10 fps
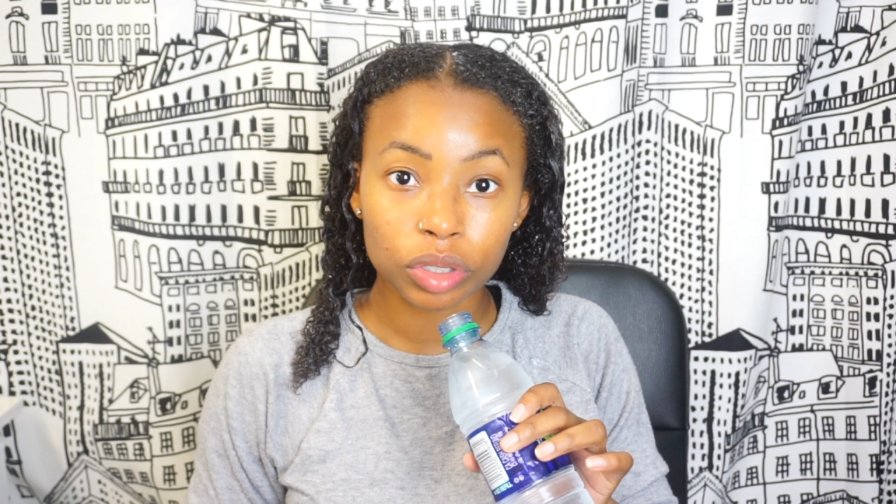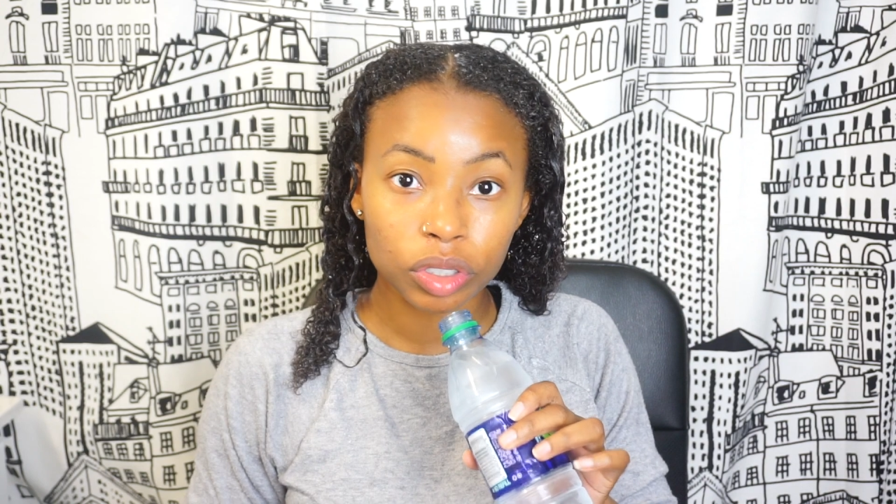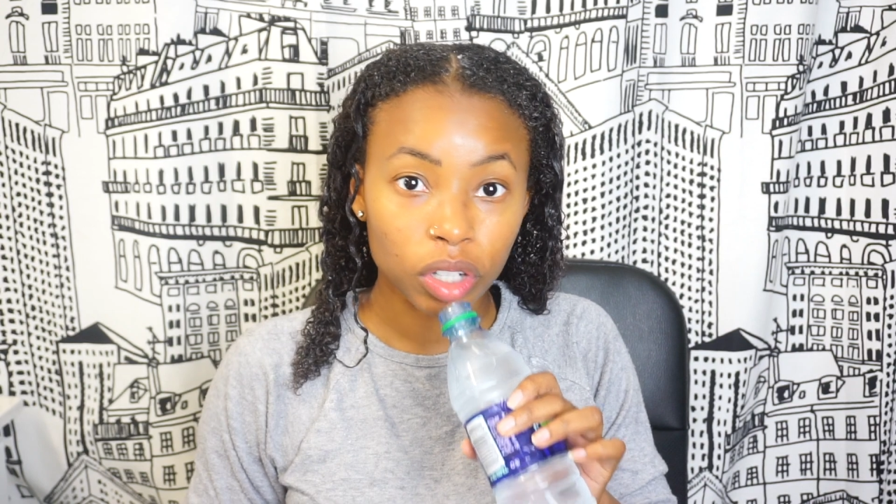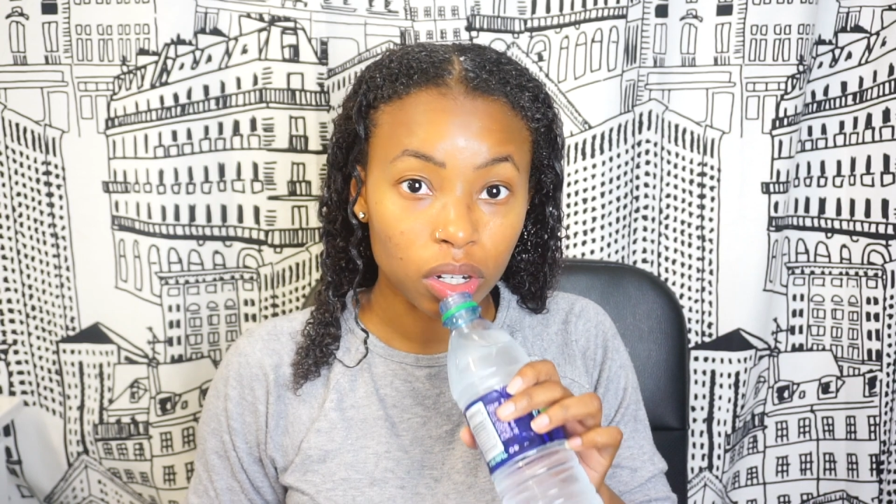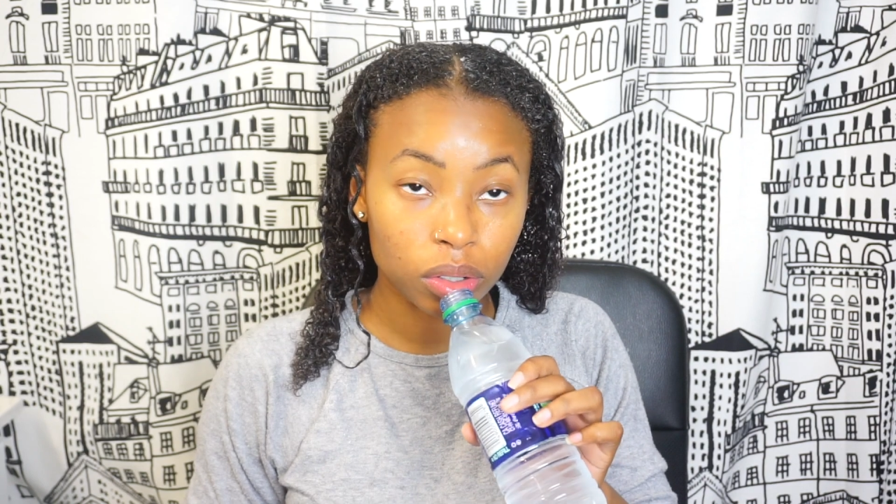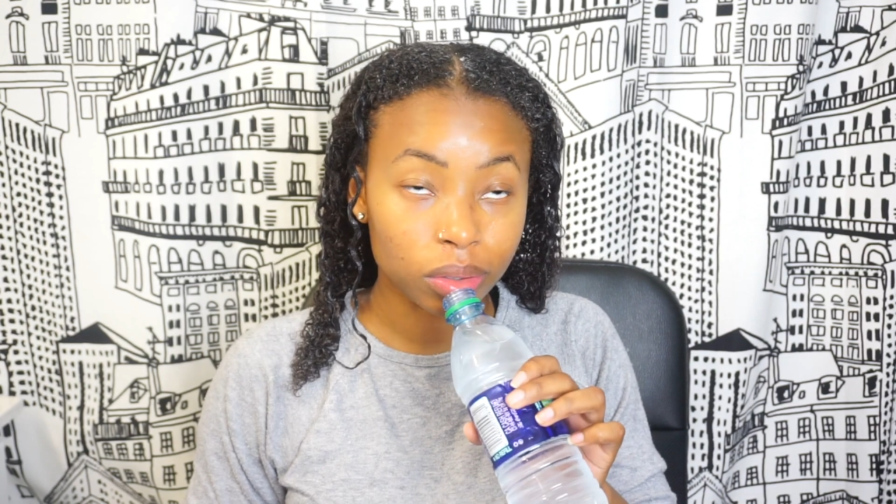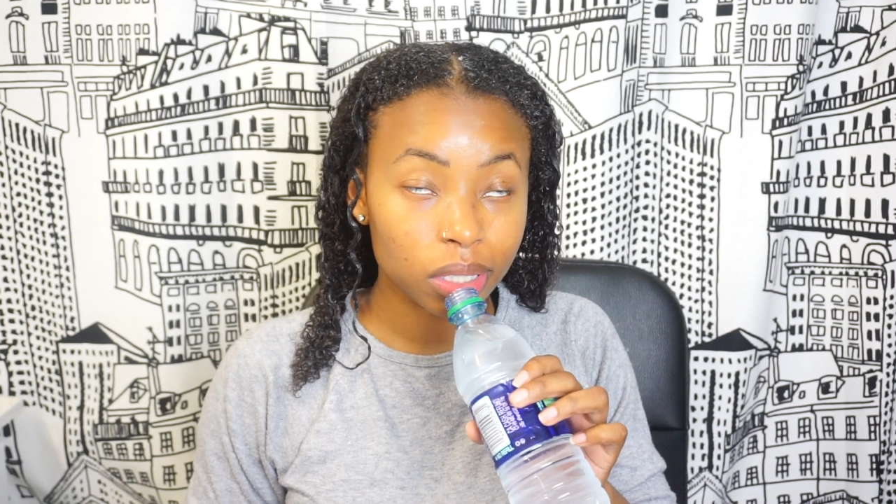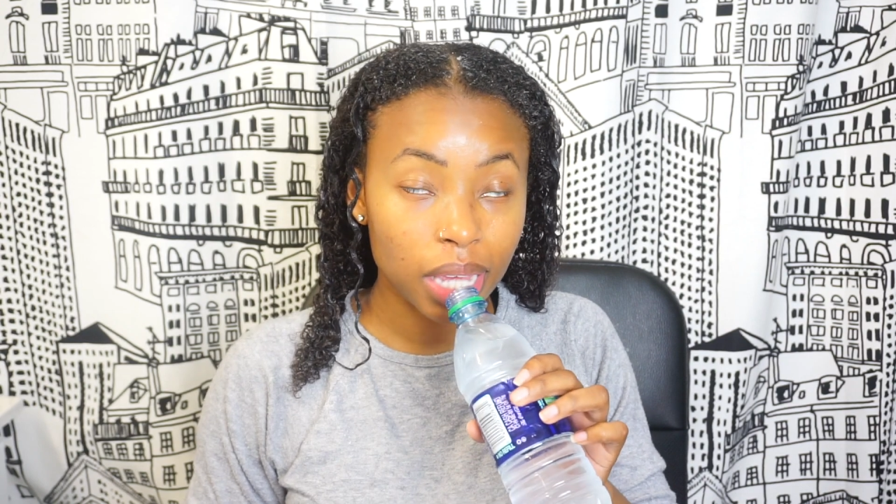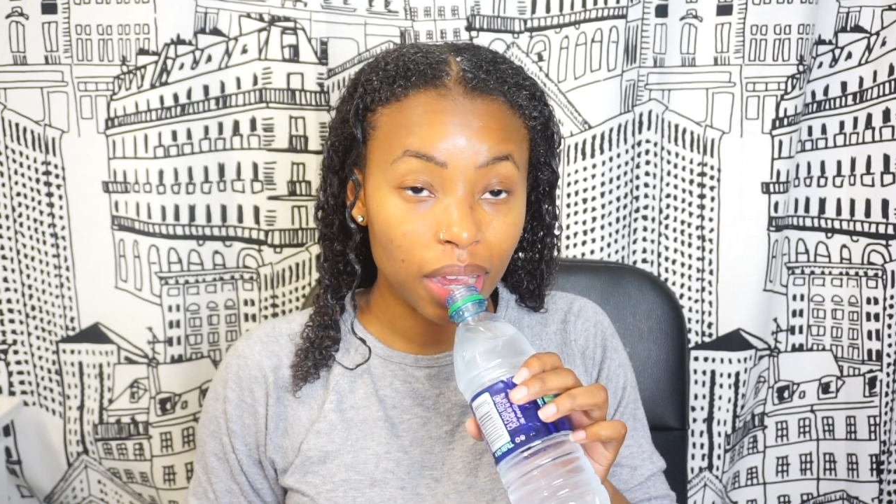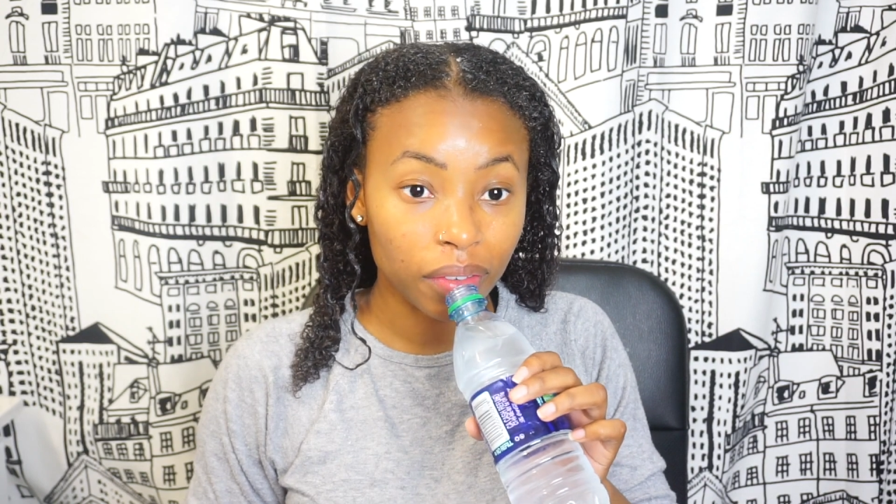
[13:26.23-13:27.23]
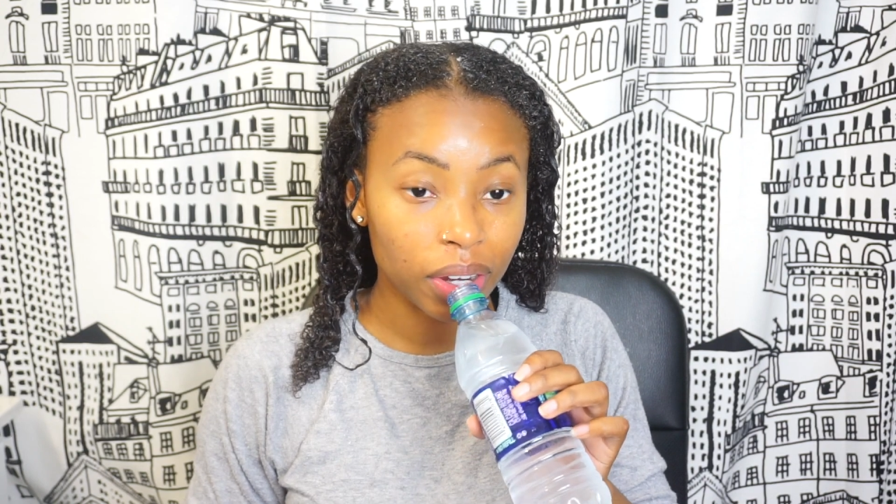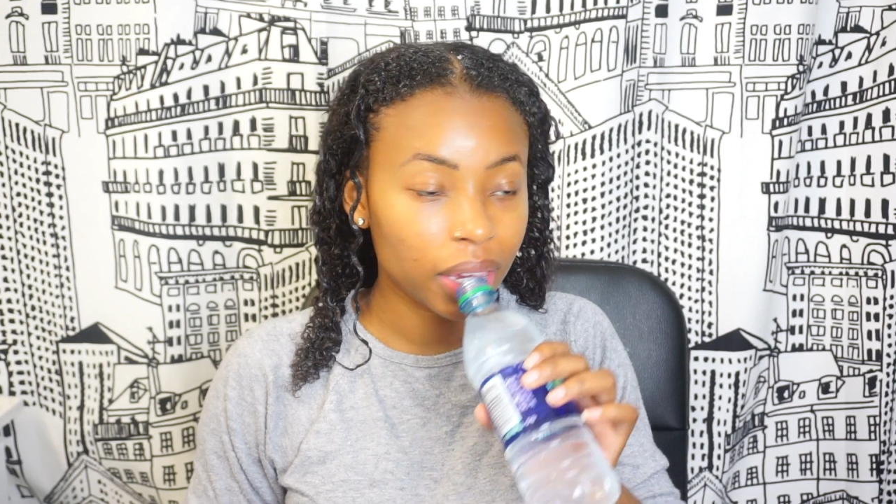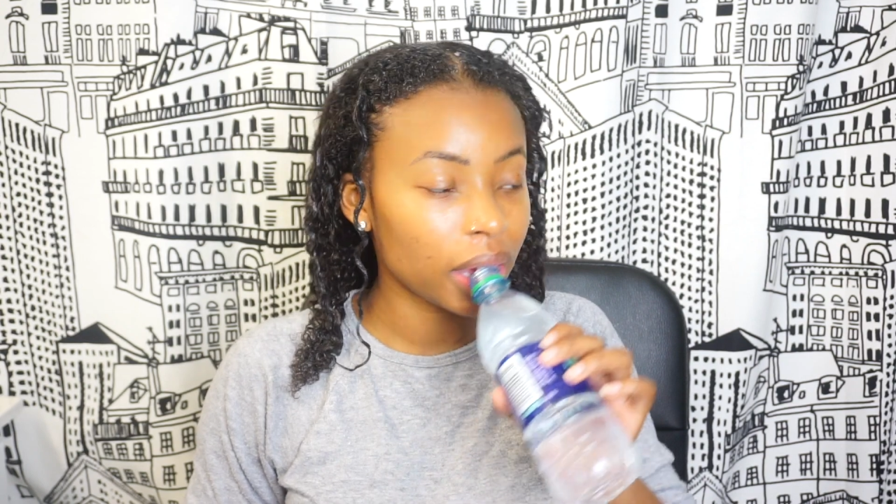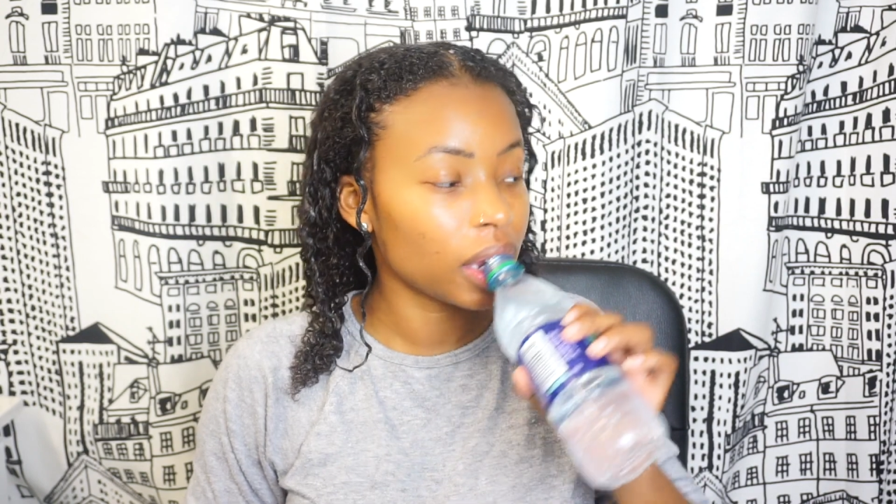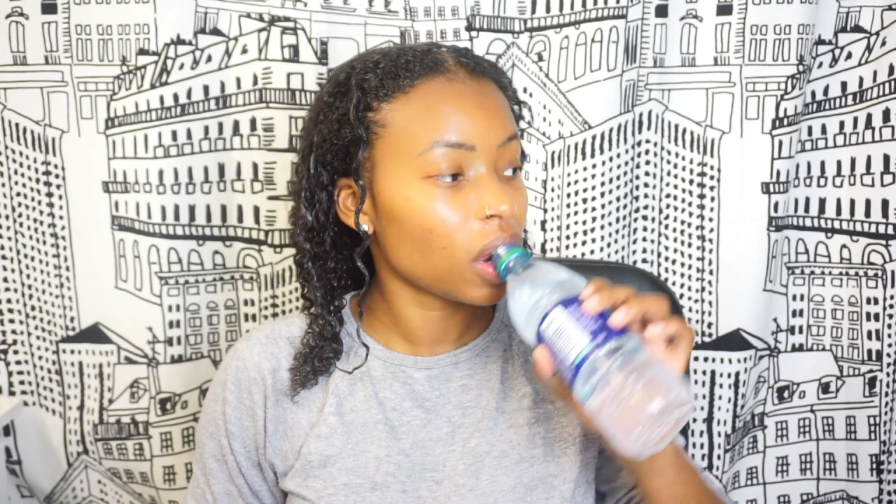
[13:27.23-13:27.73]
struggles ever
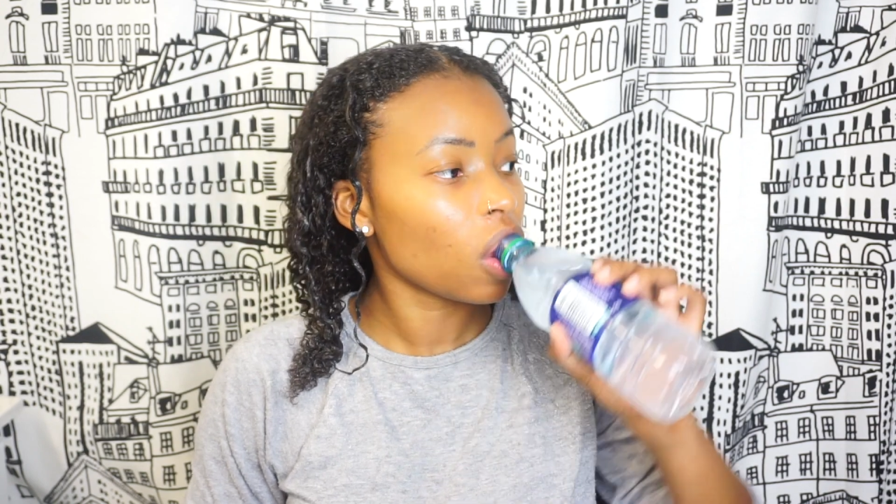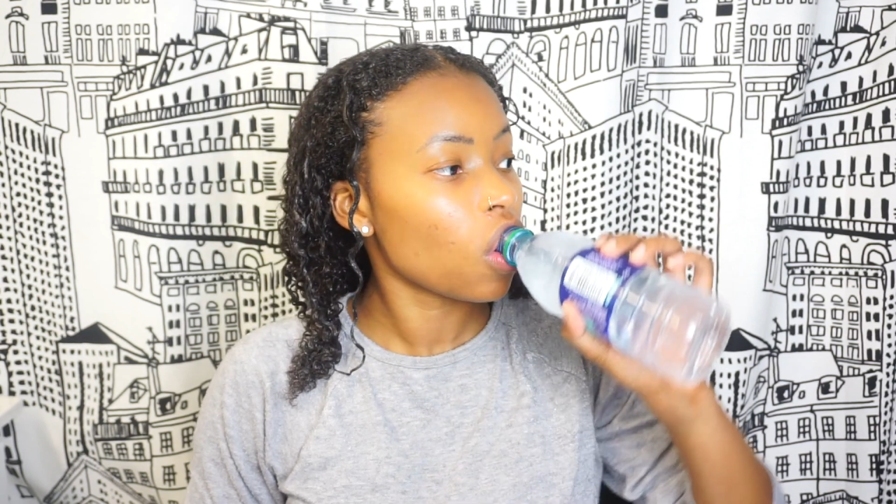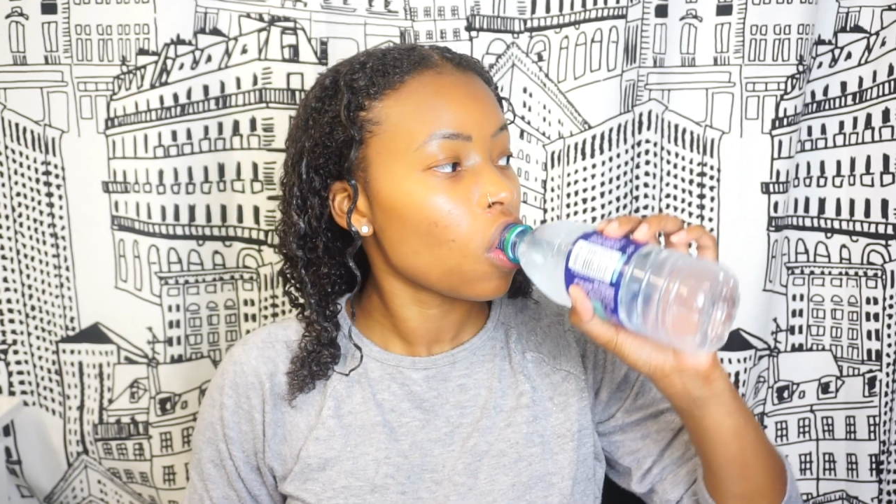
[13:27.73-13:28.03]
again.